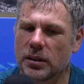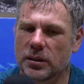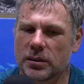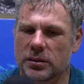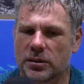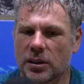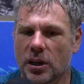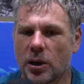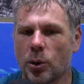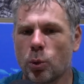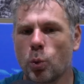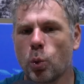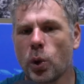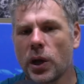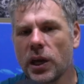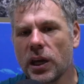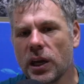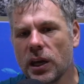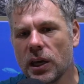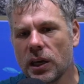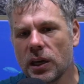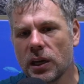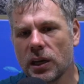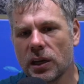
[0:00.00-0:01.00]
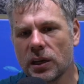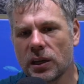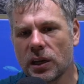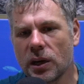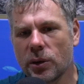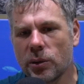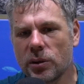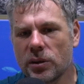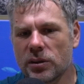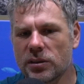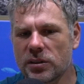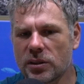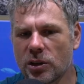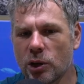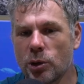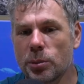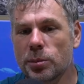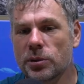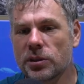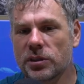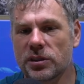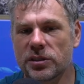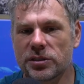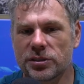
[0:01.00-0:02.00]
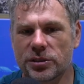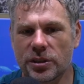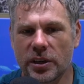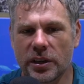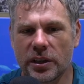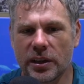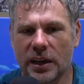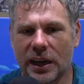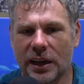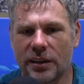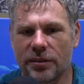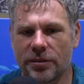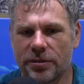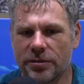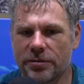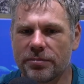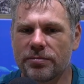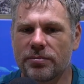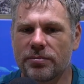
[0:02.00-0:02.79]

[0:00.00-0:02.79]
So we, you know, in the scuba industry have